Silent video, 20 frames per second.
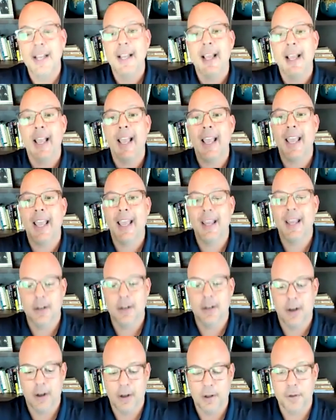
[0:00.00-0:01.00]
and
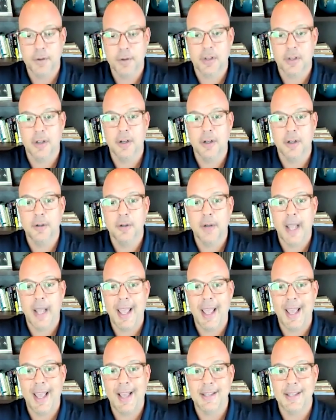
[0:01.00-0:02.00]
also
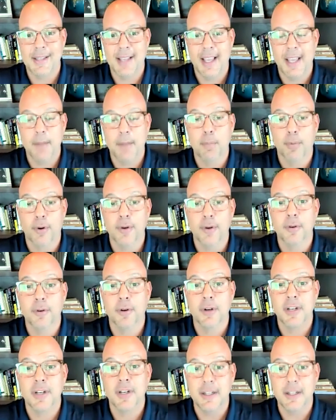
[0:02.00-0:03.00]
as a broker
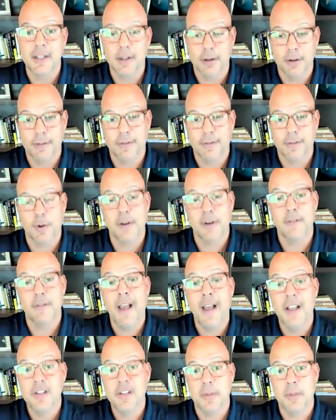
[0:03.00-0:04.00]
dealer for
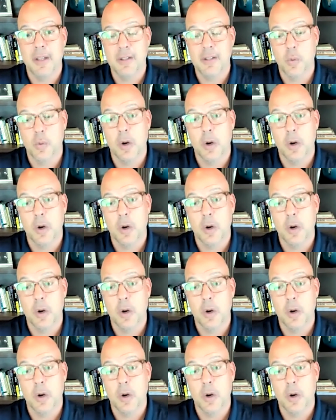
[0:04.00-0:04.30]
investments,